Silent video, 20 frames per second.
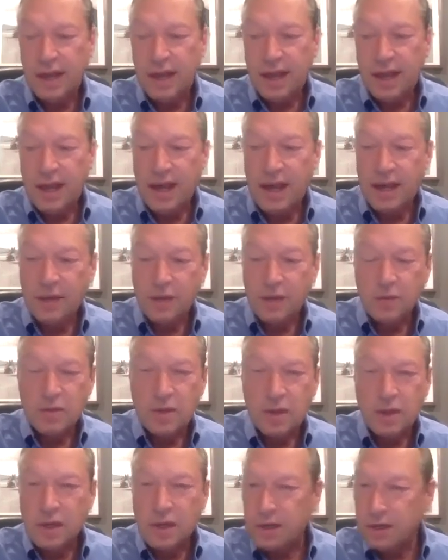And those
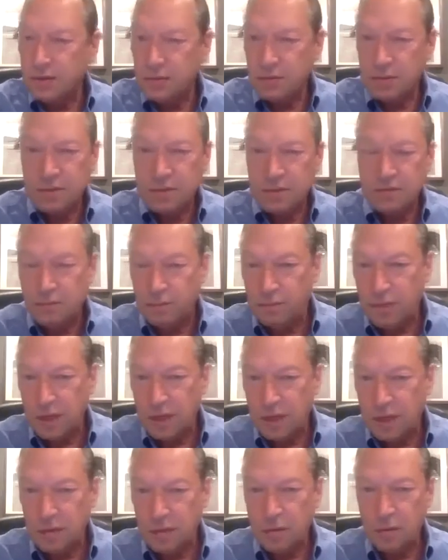hundreds of
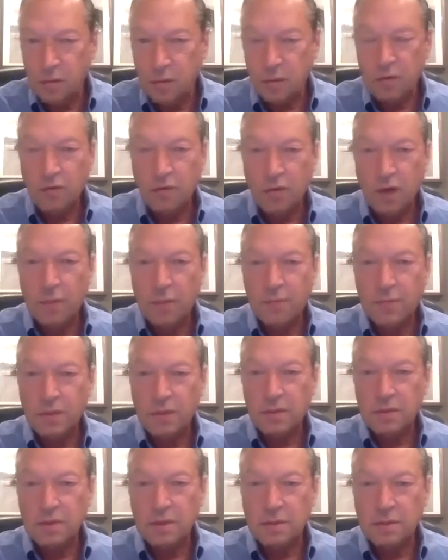men who were dropped
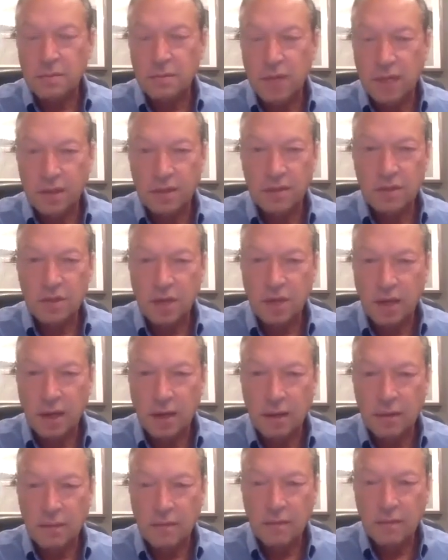into mainland China,
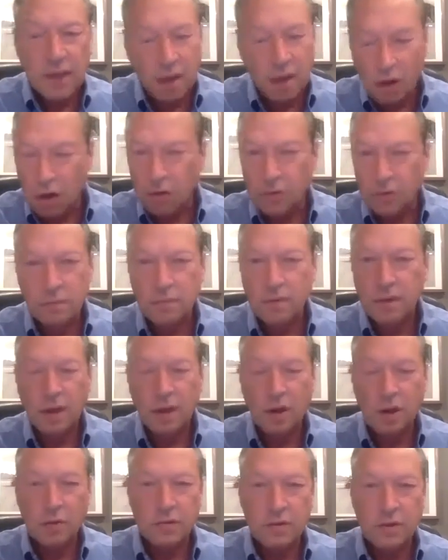they all
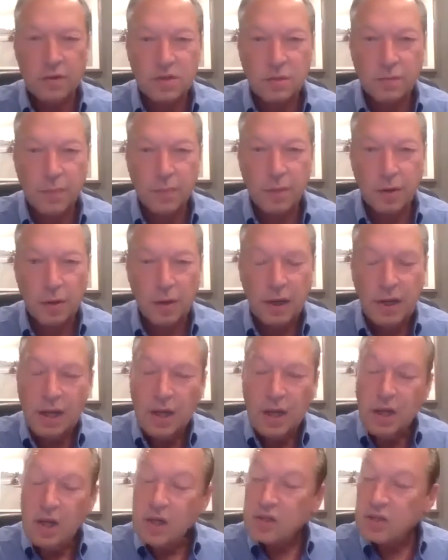disappeared.
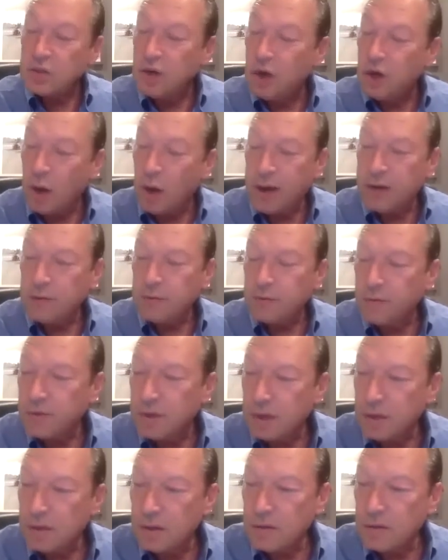So no, I don't
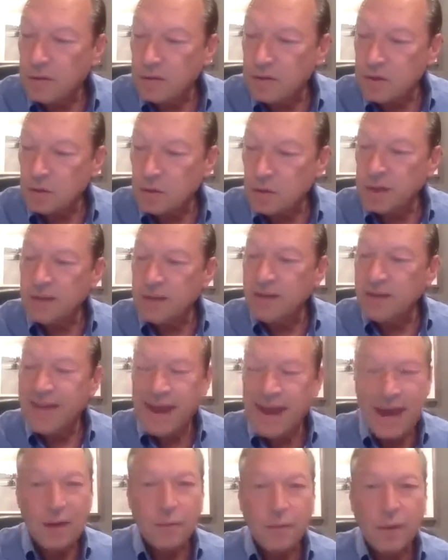think, certainly in
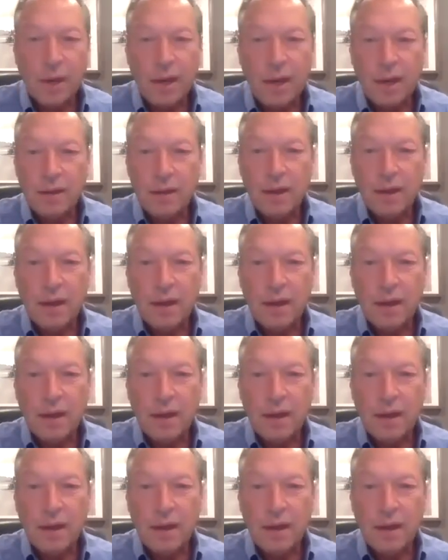that way,